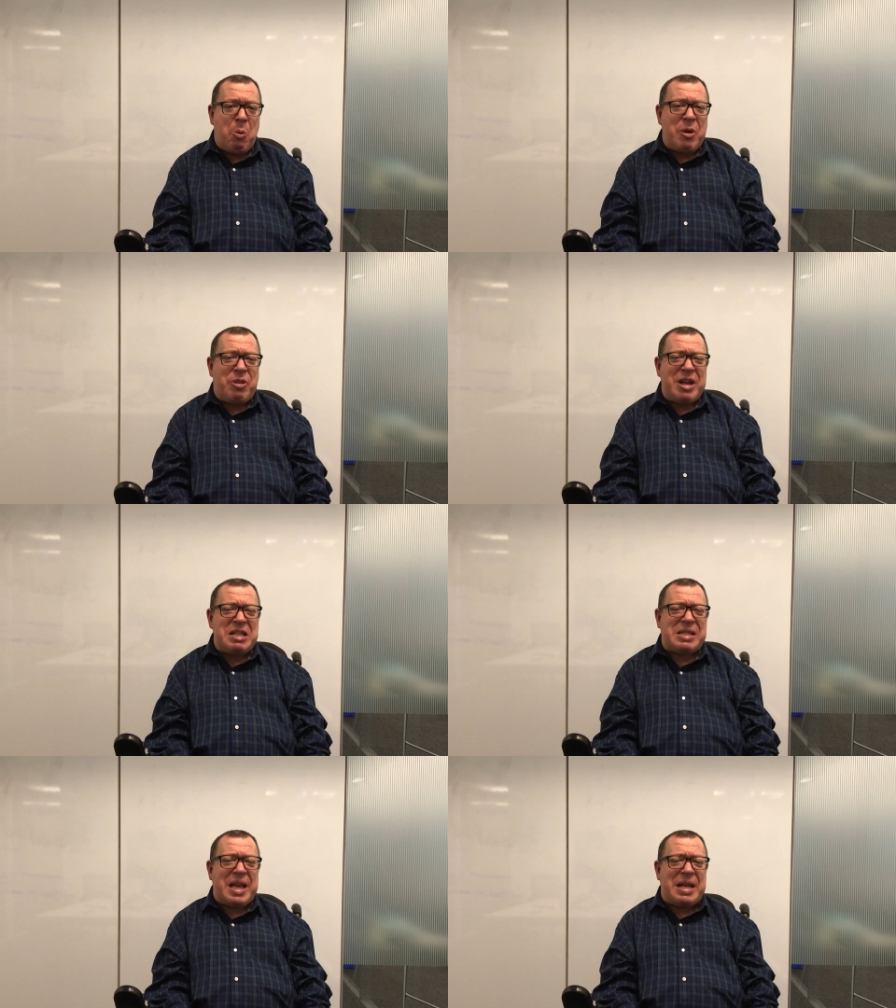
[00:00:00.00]
When
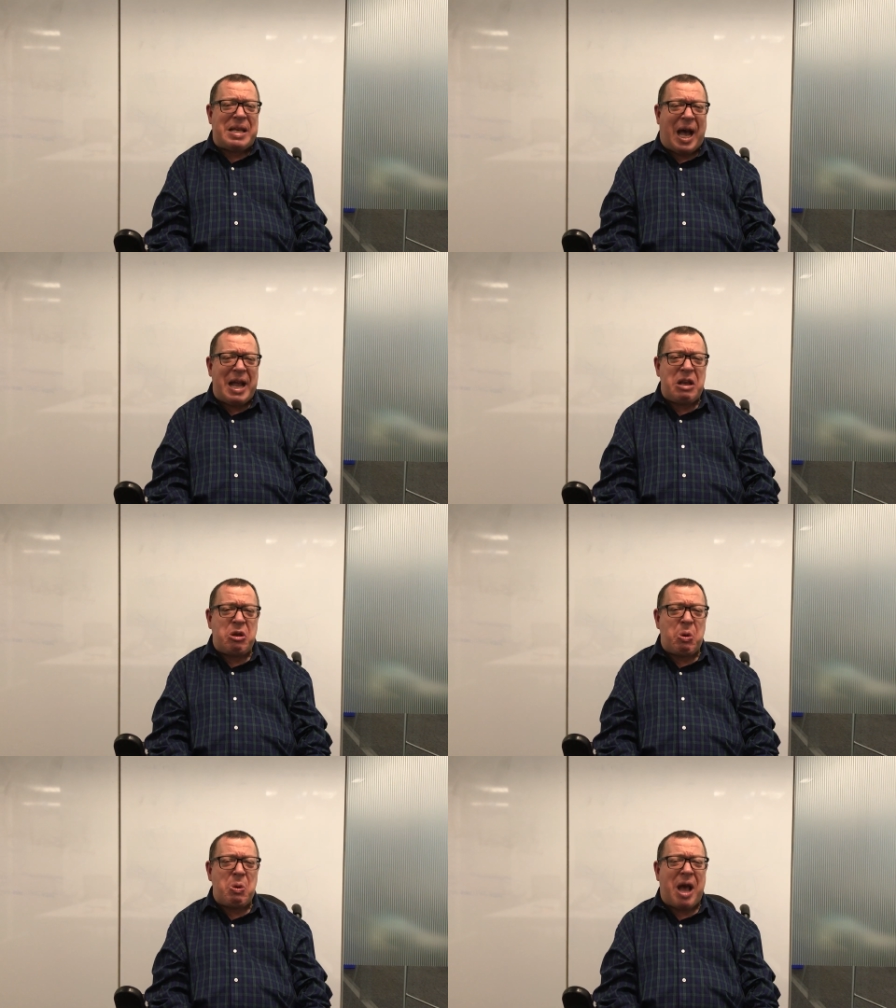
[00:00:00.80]
things get
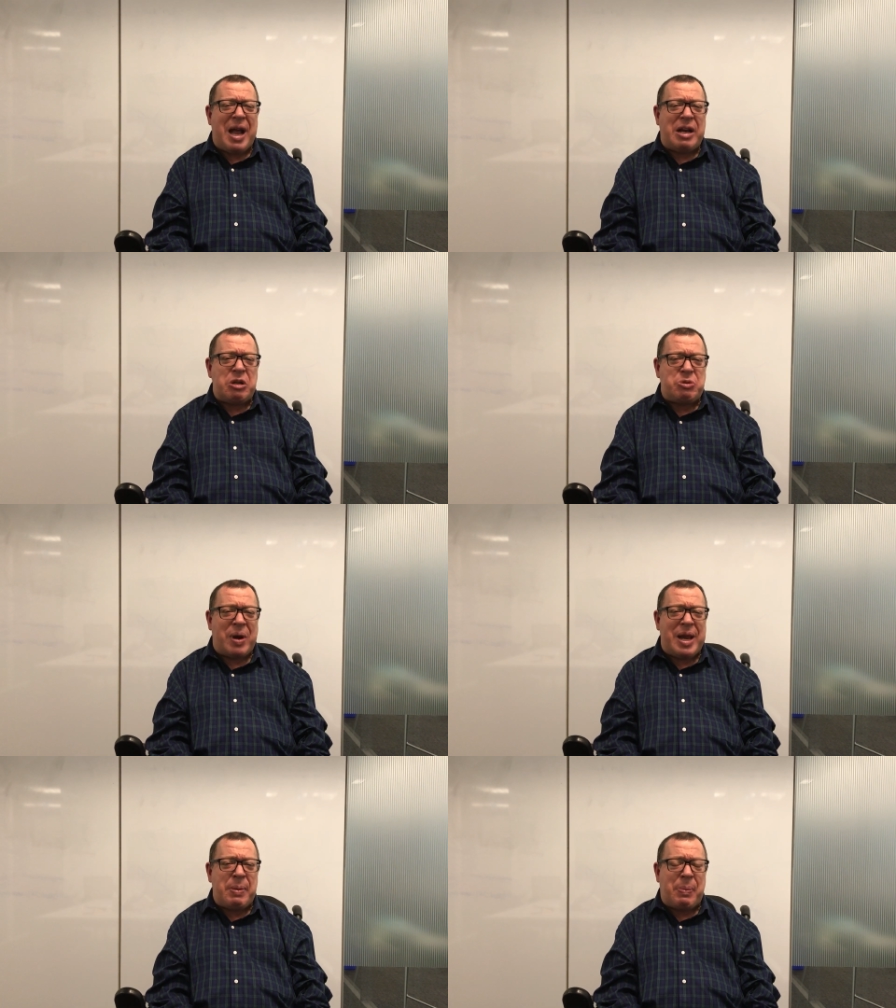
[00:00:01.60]
tight, don't cut your
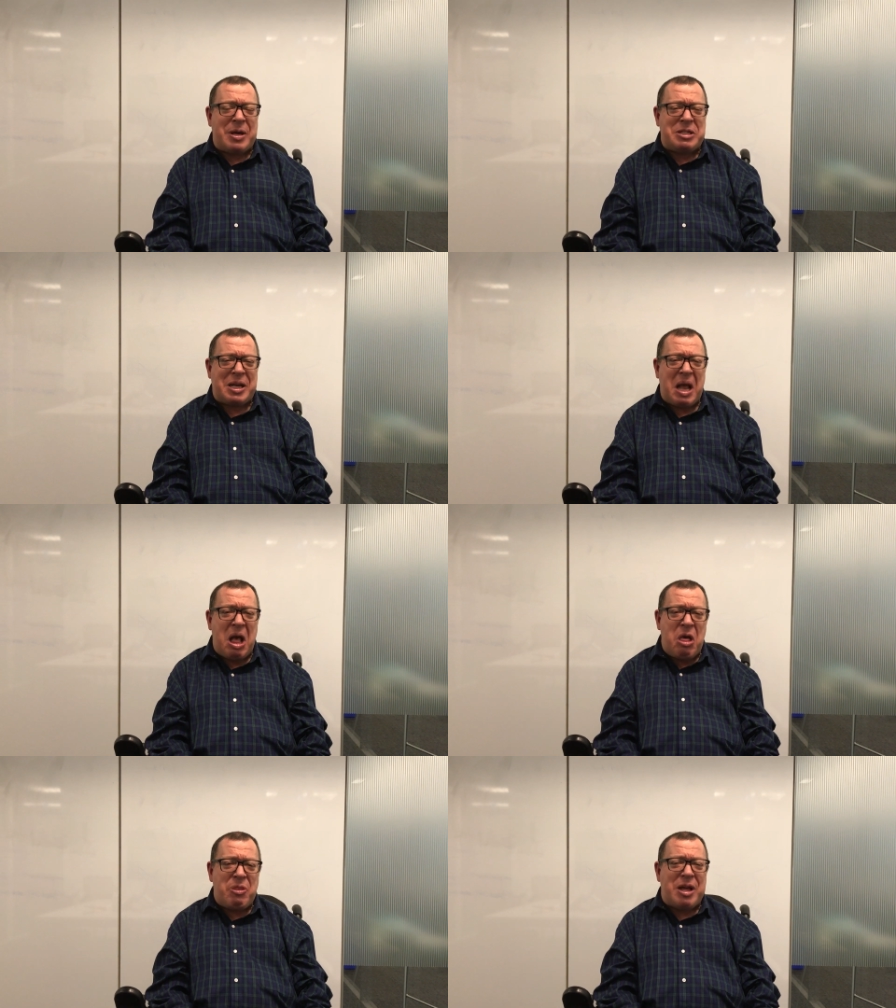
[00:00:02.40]
training budget.
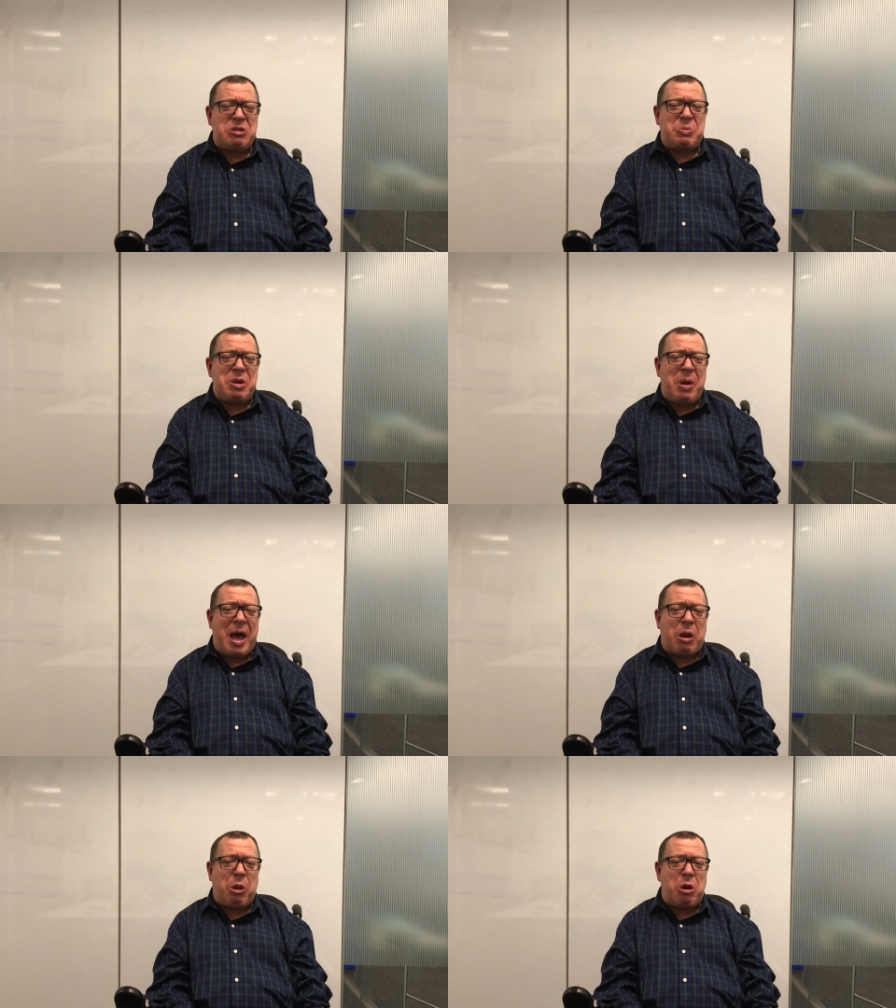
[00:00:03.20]
That's when you
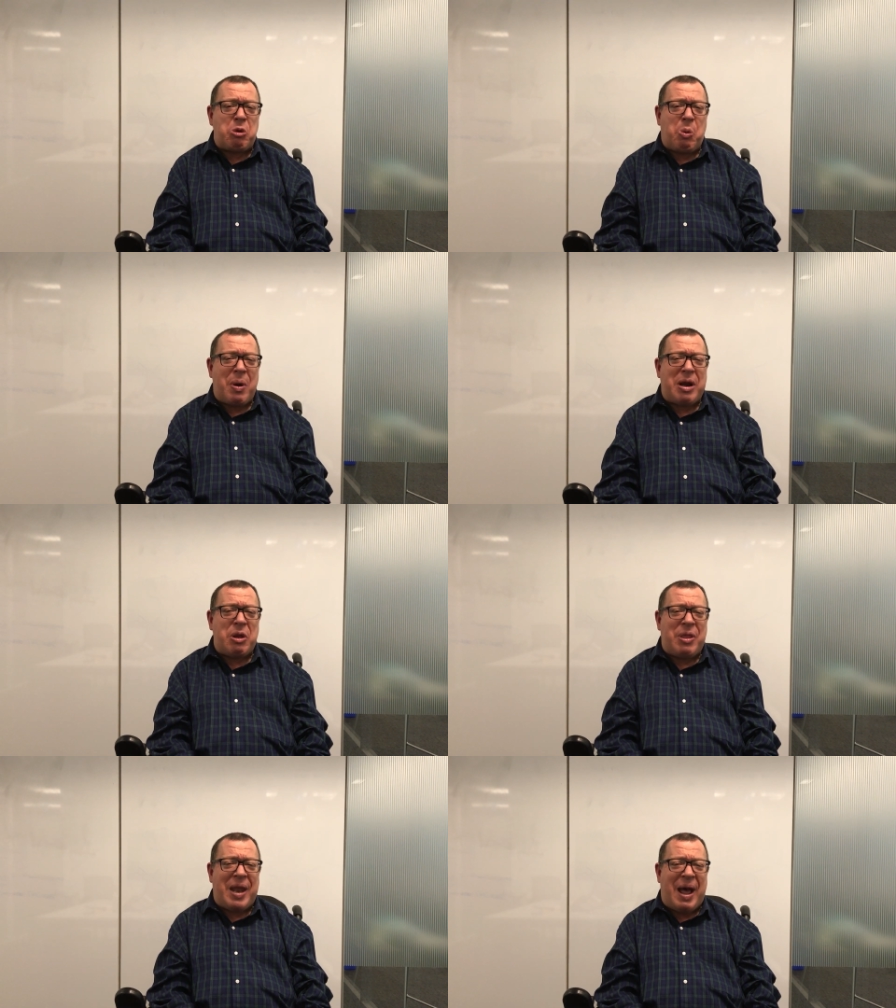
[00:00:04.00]
got to learn
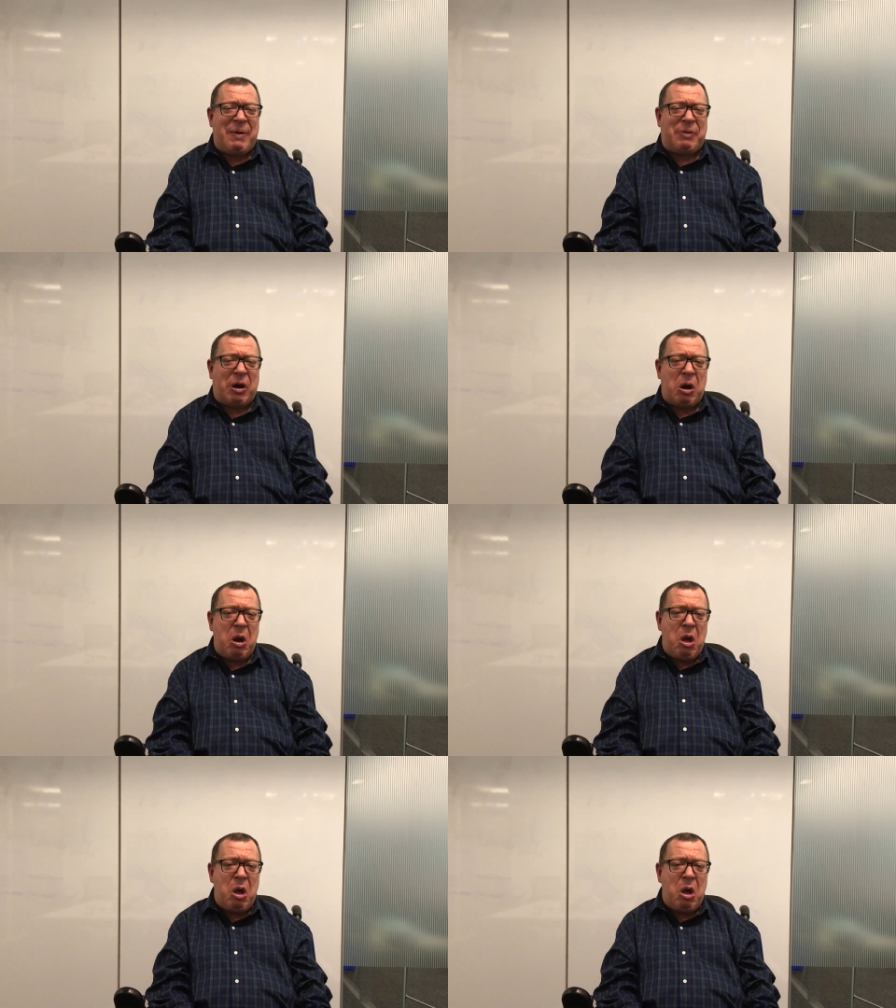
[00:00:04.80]
quicker than ever.